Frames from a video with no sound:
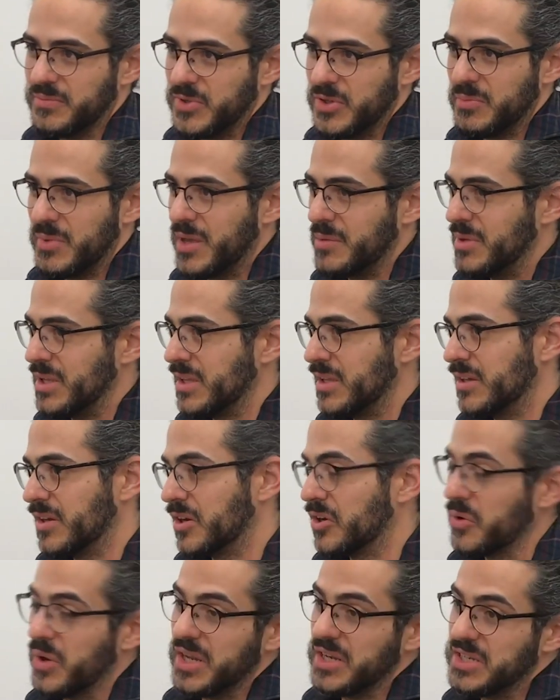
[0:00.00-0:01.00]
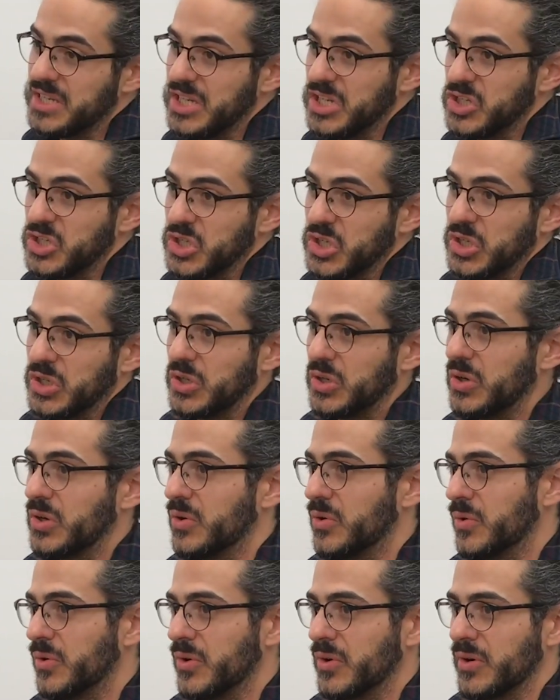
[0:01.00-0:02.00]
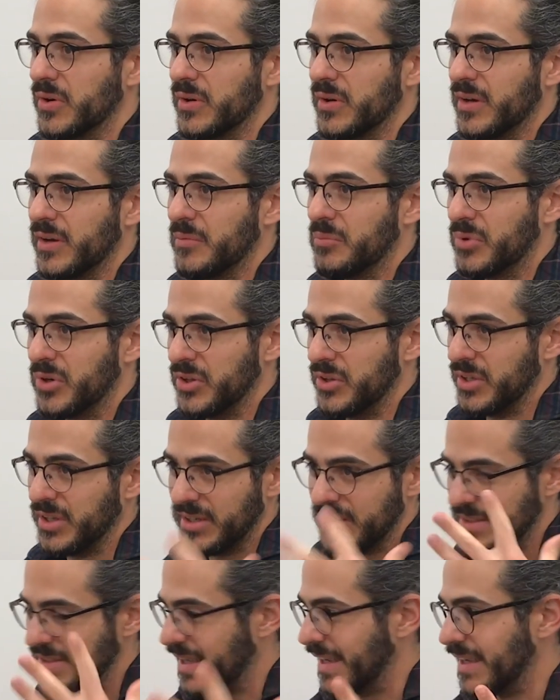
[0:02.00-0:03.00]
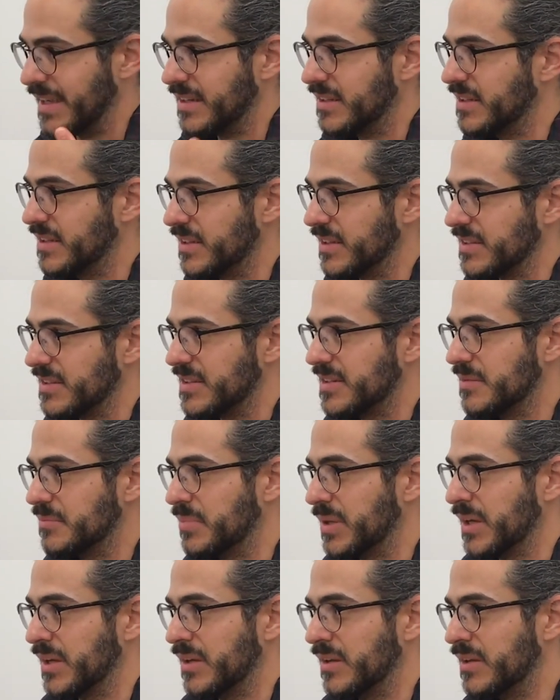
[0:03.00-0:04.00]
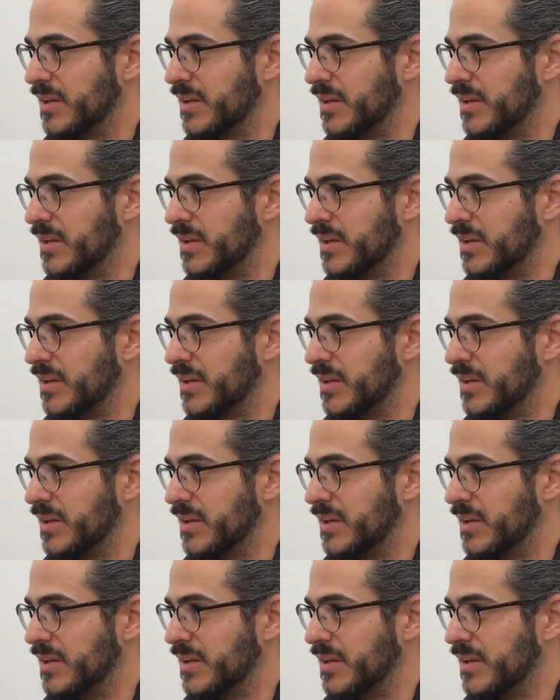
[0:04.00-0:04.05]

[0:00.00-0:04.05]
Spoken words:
you may be a great teacher or a brilliant scientist, but